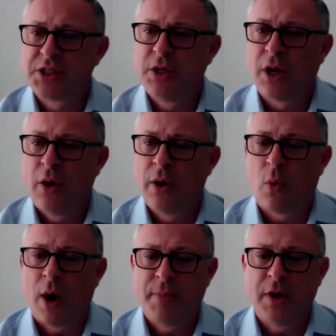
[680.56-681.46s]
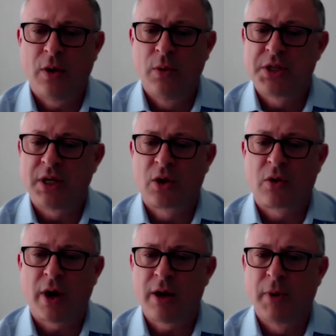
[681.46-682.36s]
you know, and YPO was
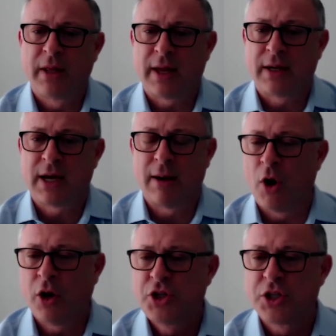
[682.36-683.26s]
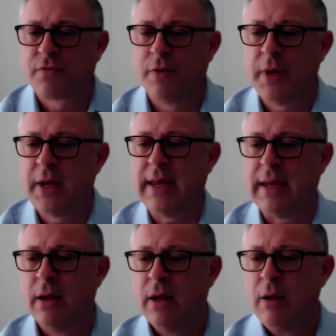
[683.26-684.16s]
incredible at that time, not just for
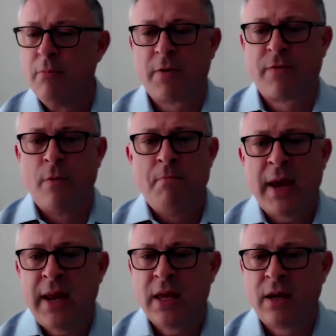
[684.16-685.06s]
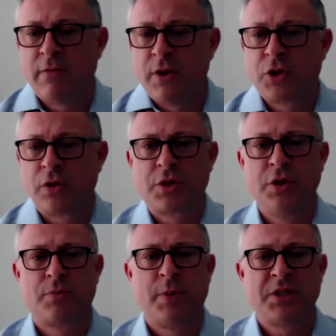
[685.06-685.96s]
me, but for many individuals
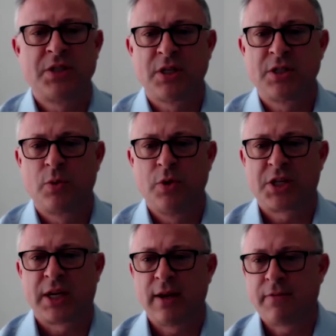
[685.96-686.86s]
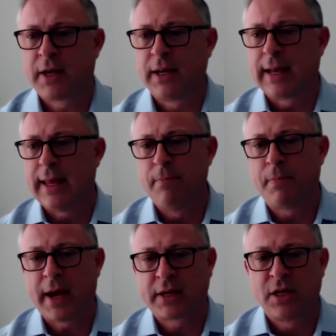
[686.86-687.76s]
whose businesses were significantly
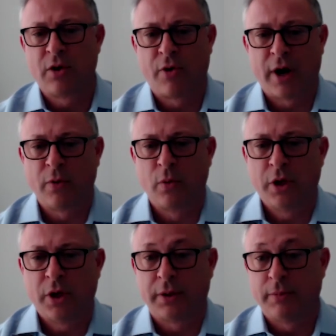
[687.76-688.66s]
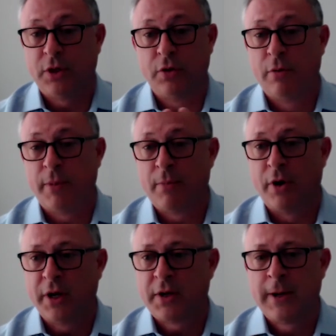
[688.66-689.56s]
impacted around the world. I mean, you
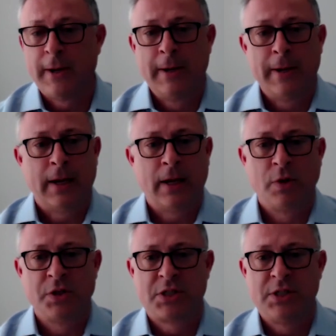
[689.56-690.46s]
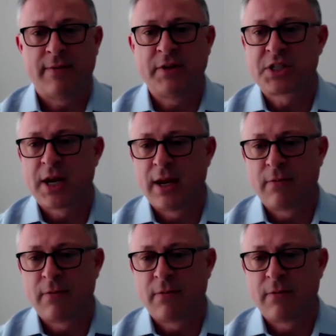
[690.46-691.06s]
remember it. It was devastating